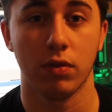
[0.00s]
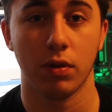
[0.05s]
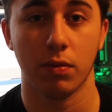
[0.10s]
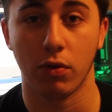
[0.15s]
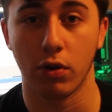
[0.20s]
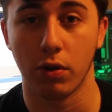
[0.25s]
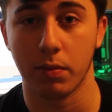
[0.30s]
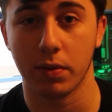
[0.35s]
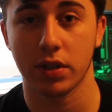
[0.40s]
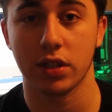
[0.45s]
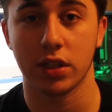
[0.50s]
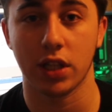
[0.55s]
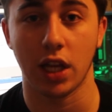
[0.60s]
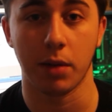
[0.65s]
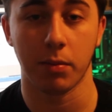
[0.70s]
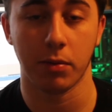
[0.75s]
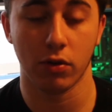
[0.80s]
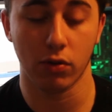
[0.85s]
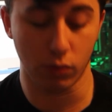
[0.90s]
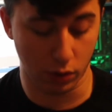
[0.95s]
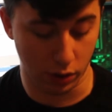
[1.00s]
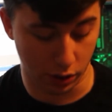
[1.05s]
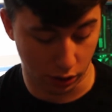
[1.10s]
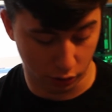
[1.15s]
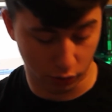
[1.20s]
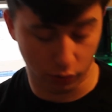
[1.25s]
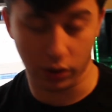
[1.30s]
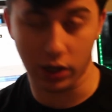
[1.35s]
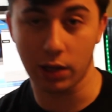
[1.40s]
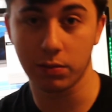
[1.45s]
your boy McStaniel with the
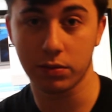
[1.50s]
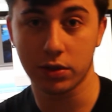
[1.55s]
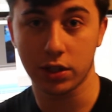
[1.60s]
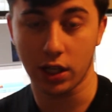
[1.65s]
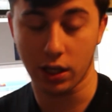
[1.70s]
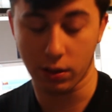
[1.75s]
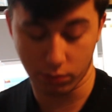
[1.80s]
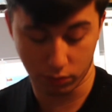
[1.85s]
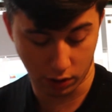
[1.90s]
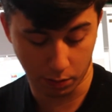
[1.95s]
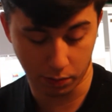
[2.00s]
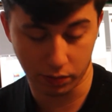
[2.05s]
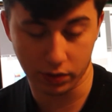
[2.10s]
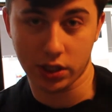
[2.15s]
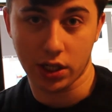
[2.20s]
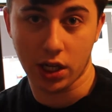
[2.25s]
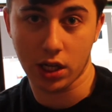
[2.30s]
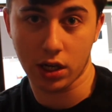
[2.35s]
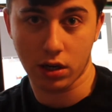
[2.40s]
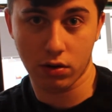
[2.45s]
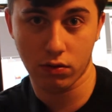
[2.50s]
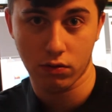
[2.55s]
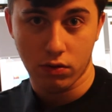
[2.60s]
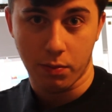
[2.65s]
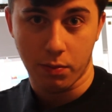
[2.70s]
Cream Team, represent.